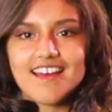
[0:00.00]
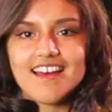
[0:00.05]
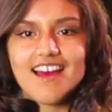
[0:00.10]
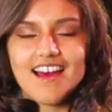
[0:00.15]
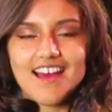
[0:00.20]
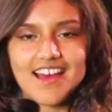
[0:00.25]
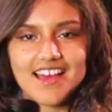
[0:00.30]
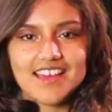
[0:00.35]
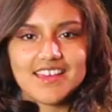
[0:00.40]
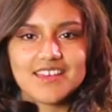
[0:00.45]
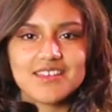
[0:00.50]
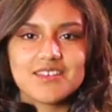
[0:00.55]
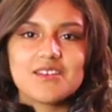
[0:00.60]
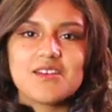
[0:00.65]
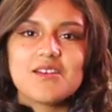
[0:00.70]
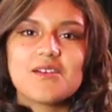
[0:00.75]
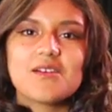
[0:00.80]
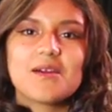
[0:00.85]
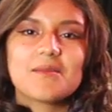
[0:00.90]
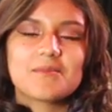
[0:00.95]
I
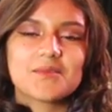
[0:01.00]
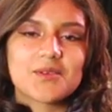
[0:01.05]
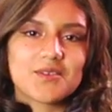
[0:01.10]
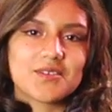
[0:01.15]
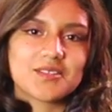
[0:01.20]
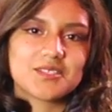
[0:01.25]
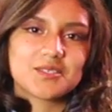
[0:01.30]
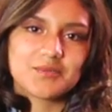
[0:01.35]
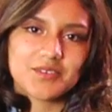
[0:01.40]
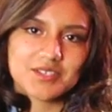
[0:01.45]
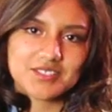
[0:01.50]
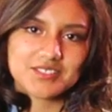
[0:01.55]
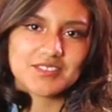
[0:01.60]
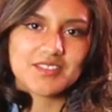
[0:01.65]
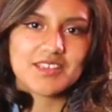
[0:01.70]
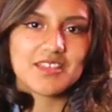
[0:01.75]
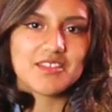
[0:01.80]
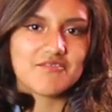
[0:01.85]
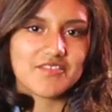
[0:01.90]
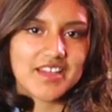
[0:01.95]
am going to personally
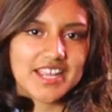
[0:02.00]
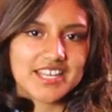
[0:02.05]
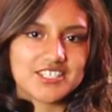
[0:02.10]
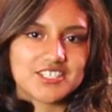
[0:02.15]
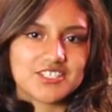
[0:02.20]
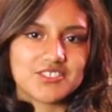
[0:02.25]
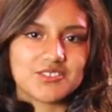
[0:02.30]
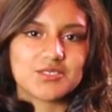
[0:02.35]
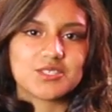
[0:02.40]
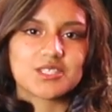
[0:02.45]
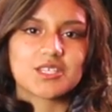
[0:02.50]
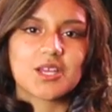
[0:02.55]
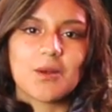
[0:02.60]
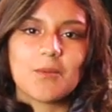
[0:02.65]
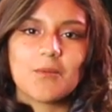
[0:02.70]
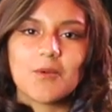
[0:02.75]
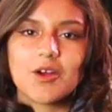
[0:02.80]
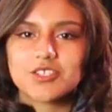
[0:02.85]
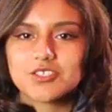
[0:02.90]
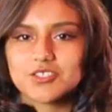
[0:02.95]
invite you to come
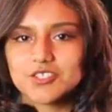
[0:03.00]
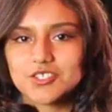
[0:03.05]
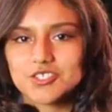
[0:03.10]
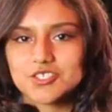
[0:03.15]
watch the